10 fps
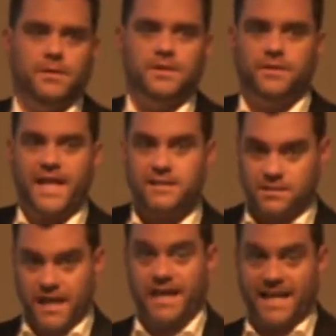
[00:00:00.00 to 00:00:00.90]
So
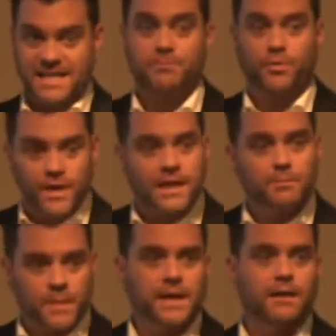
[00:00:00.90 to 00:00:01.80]
that's a pretty
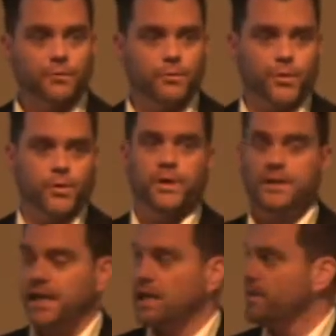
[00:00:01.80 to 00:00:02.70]
big recruiting
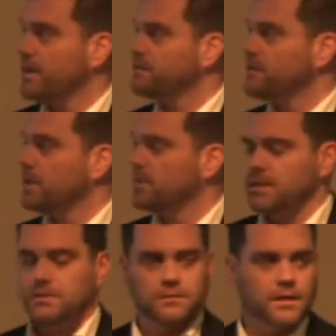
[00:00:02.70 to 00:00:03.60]
database for them,
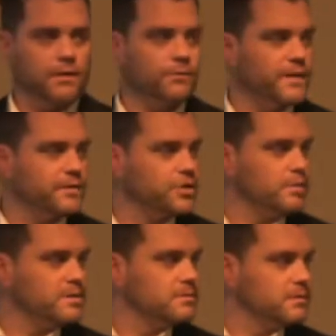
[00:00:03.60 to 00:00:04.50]
because I don't think
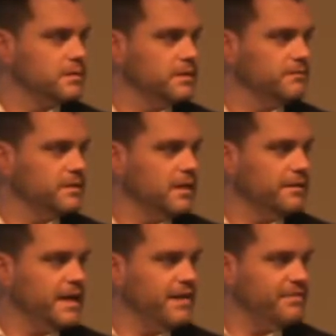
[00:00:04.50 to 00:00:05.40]
Germans even allow
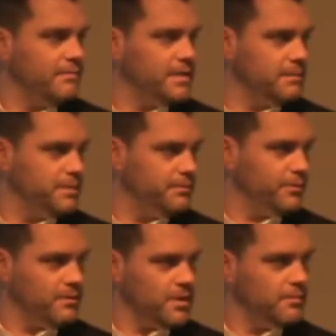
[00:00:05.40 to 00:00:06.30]
to have that many people
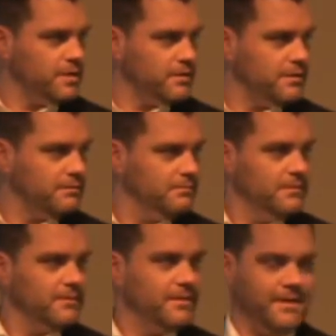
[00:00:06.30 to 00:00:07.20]
in their army, are they?
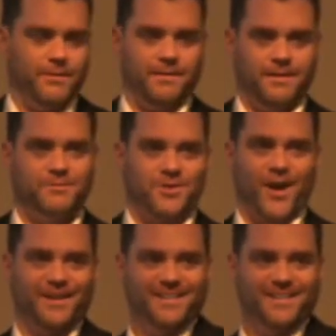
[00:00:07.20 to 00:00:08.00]
Anyway, sorry.